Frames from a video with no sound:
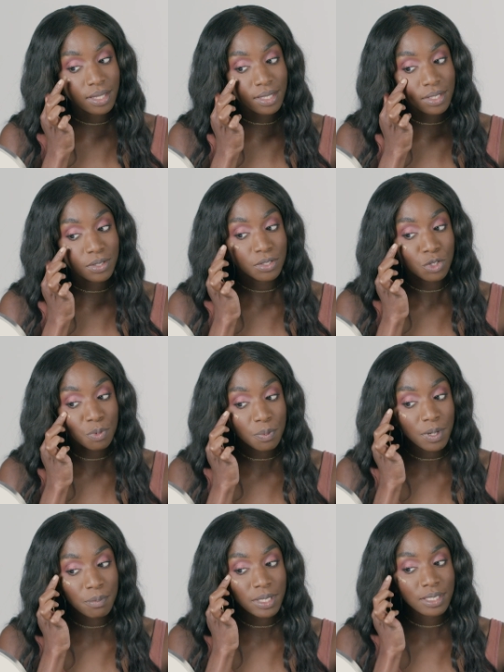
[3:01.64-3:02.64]
looks super
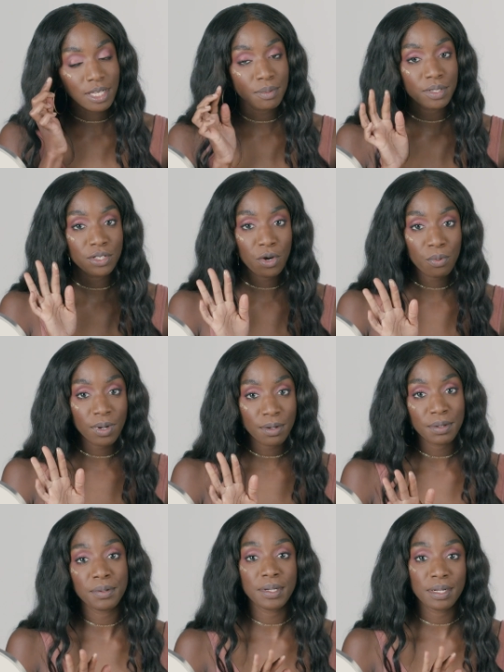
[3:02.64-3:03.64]
pigmented, but don't
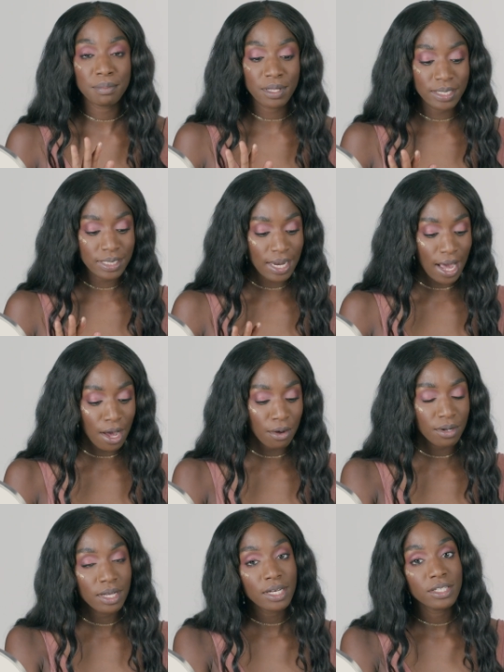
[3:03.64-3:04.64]
worry, we're gonna blend it
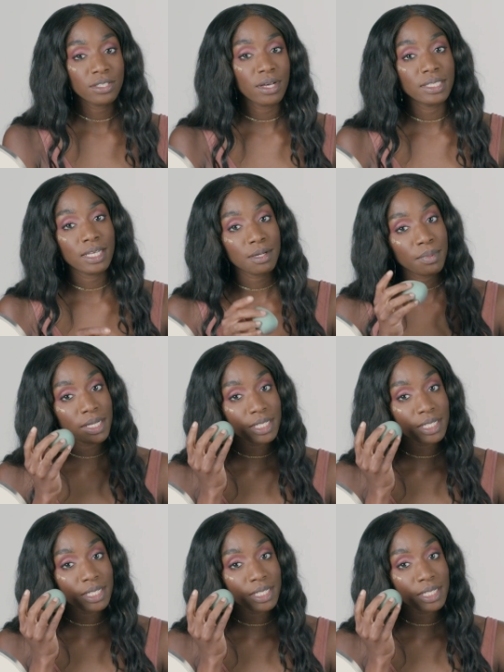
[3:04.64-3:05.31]
out. So I take my